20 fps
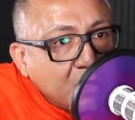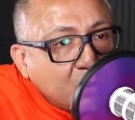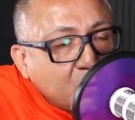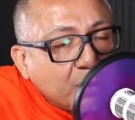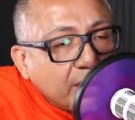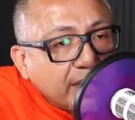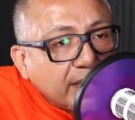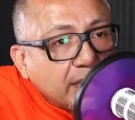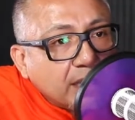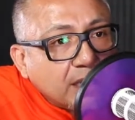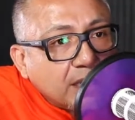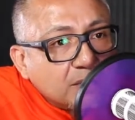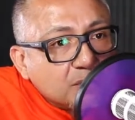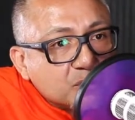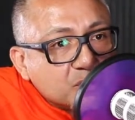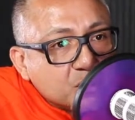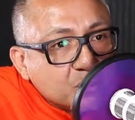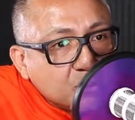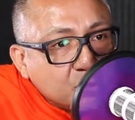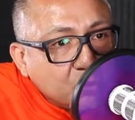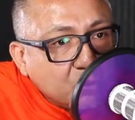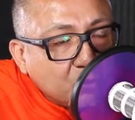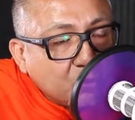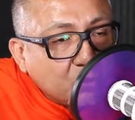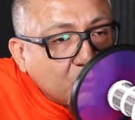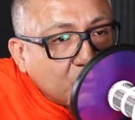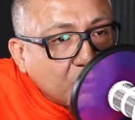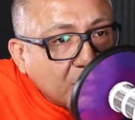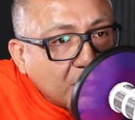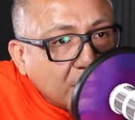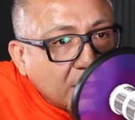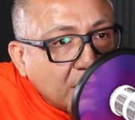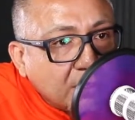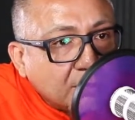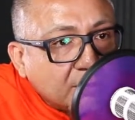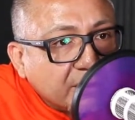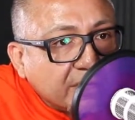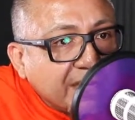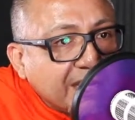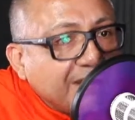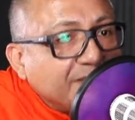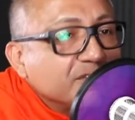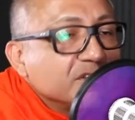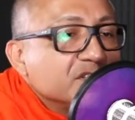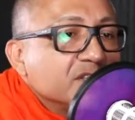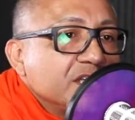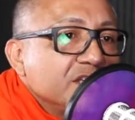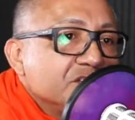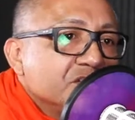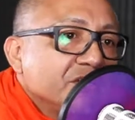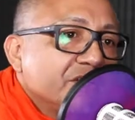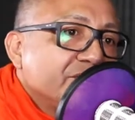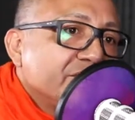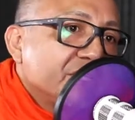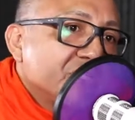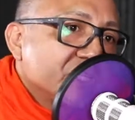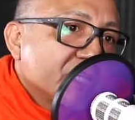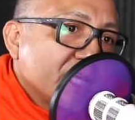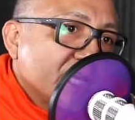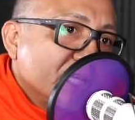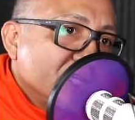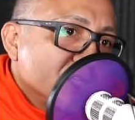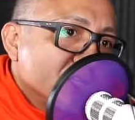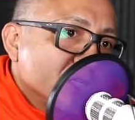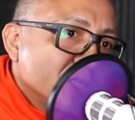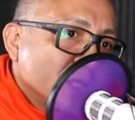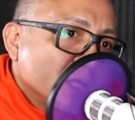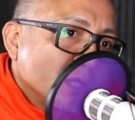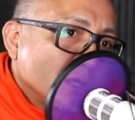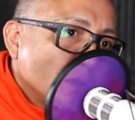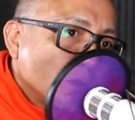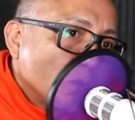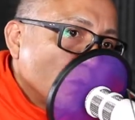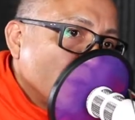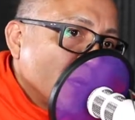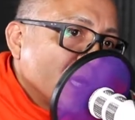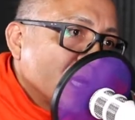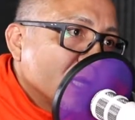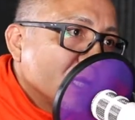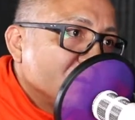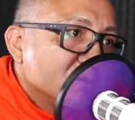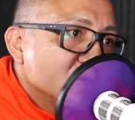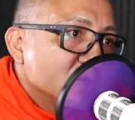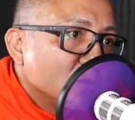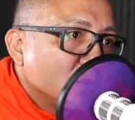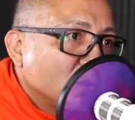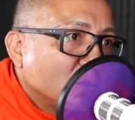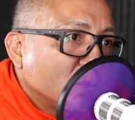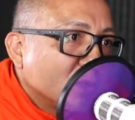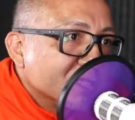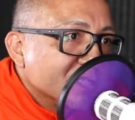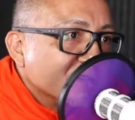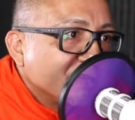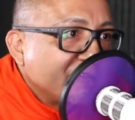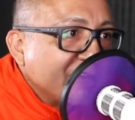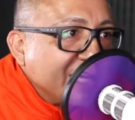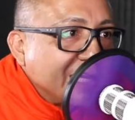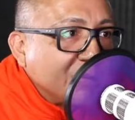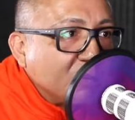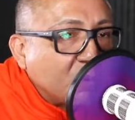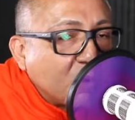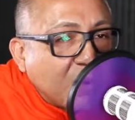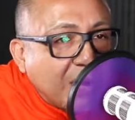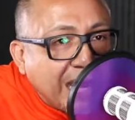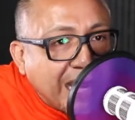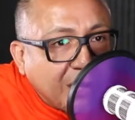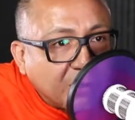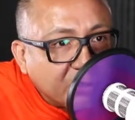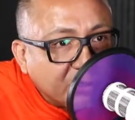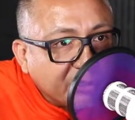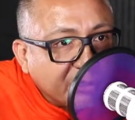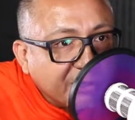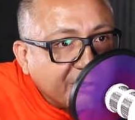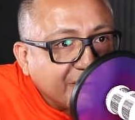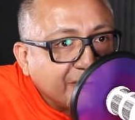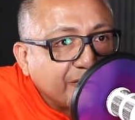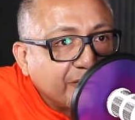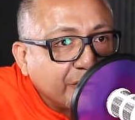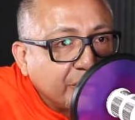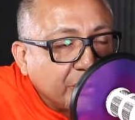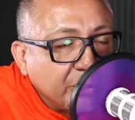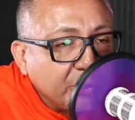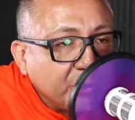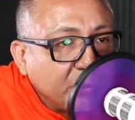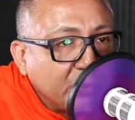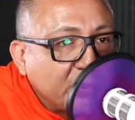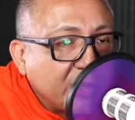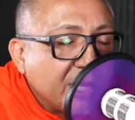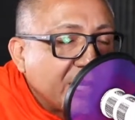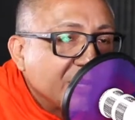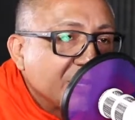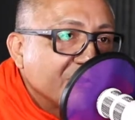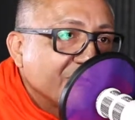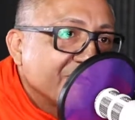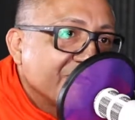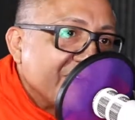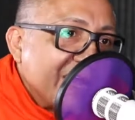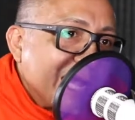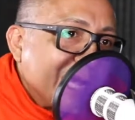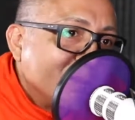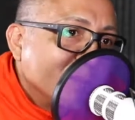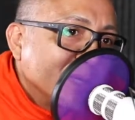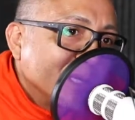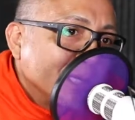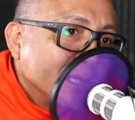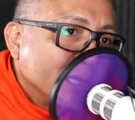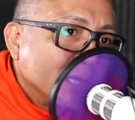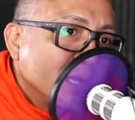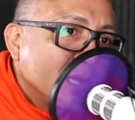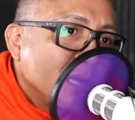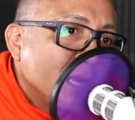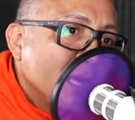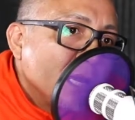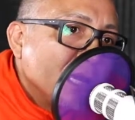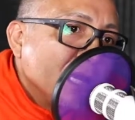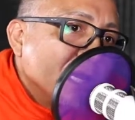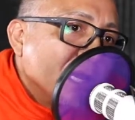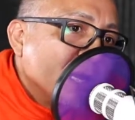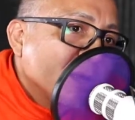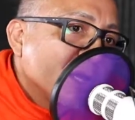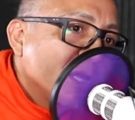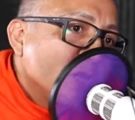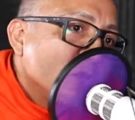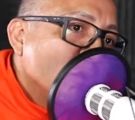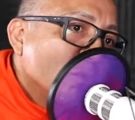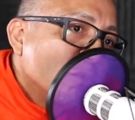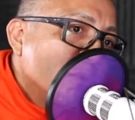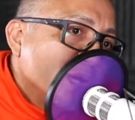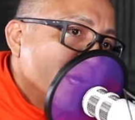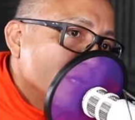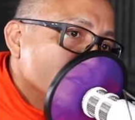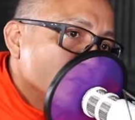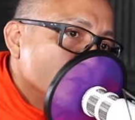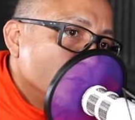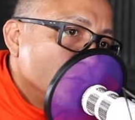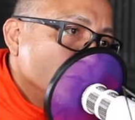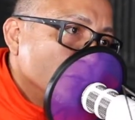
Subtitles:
when it comes to the conversation of education, when it comes to what's available out there for you and your family, and how can you best